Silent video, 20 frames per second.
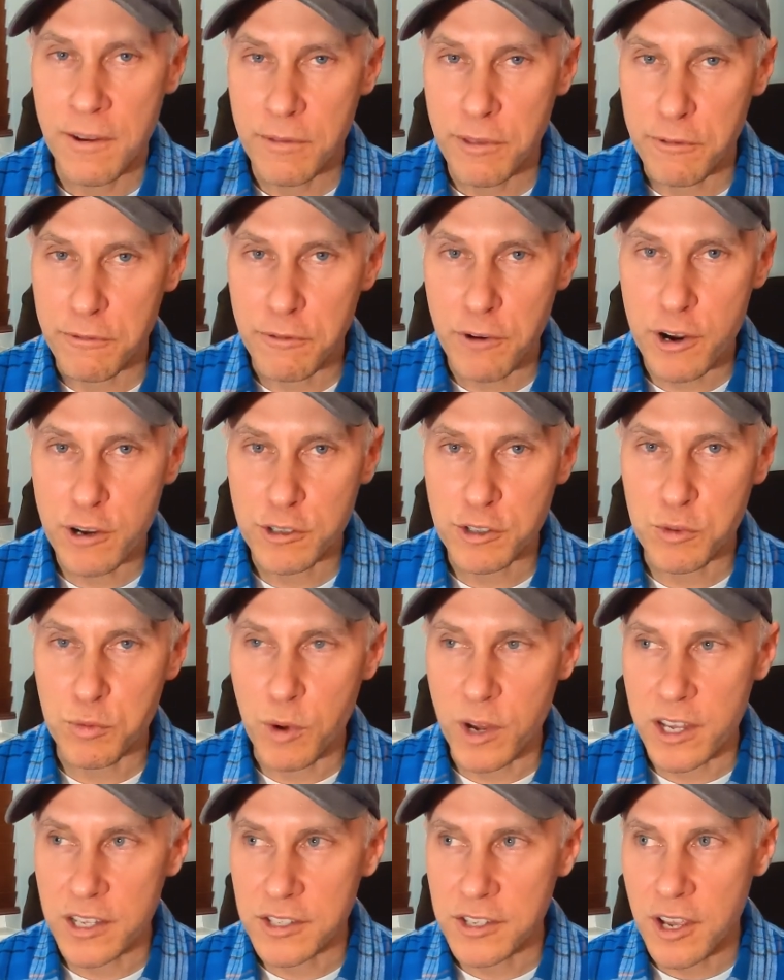The first
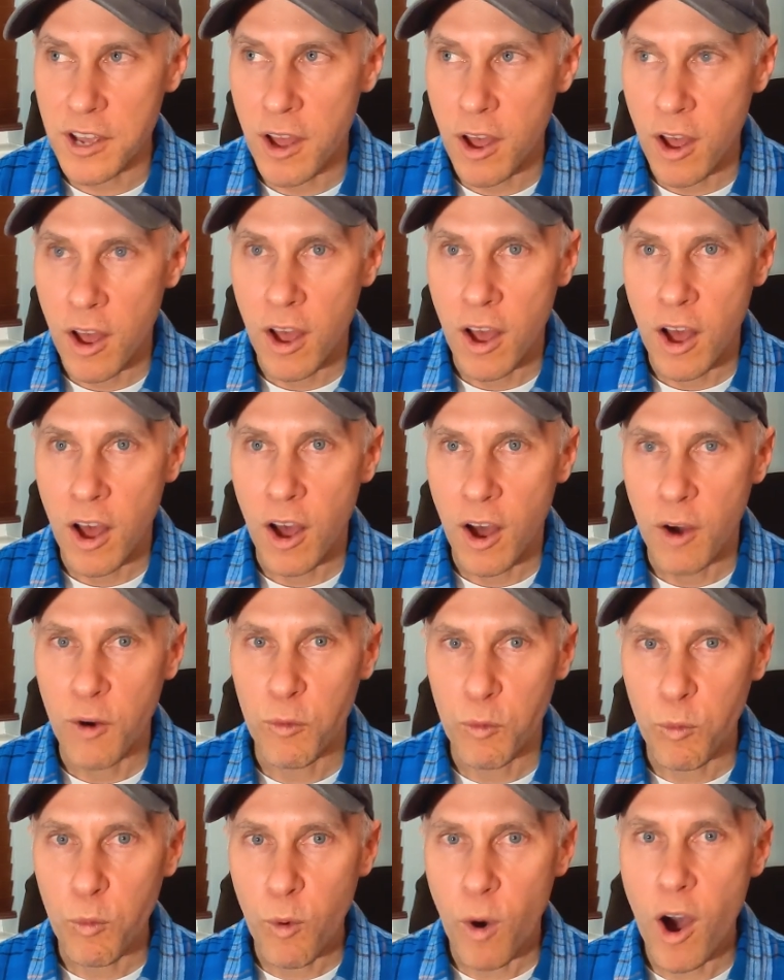was,
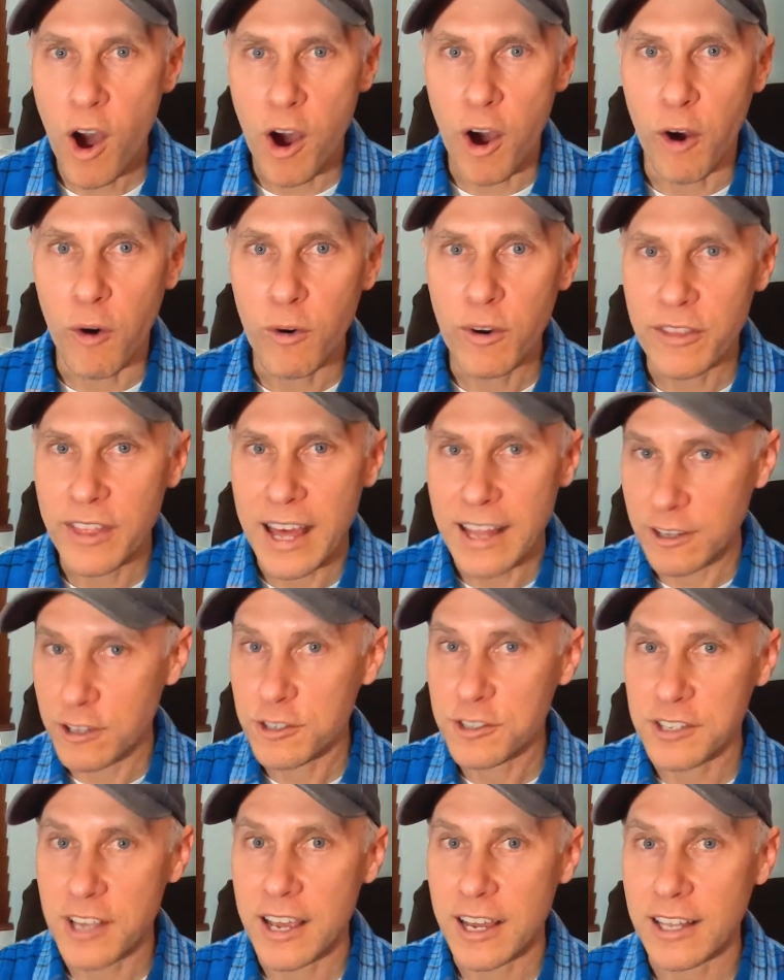whoa, that
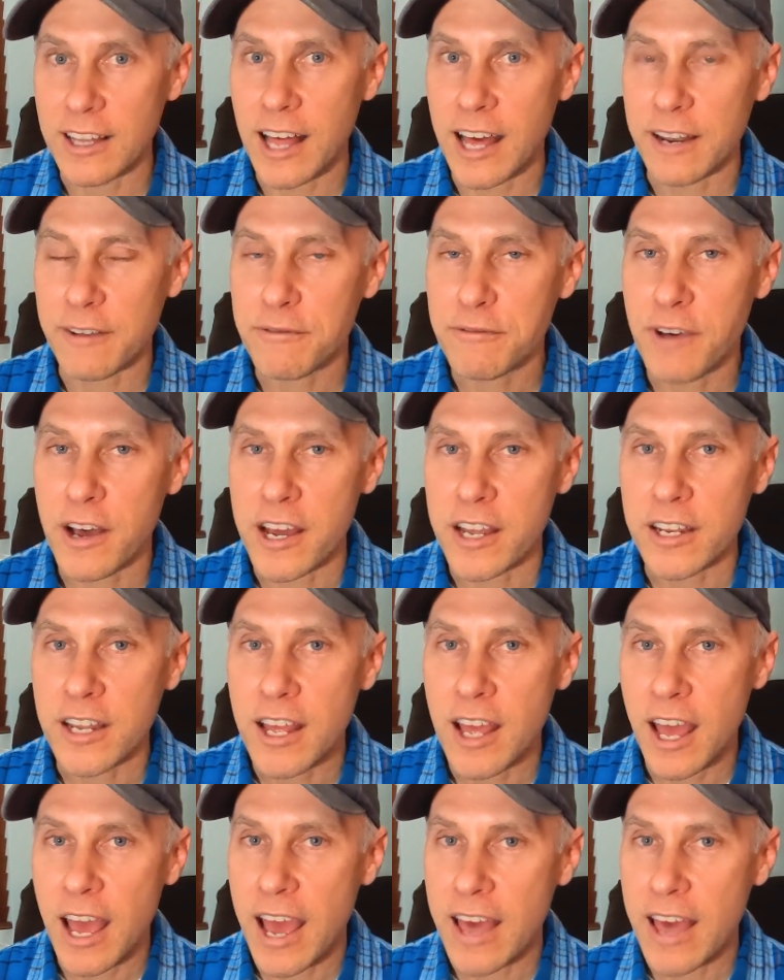looks like a lot of fun.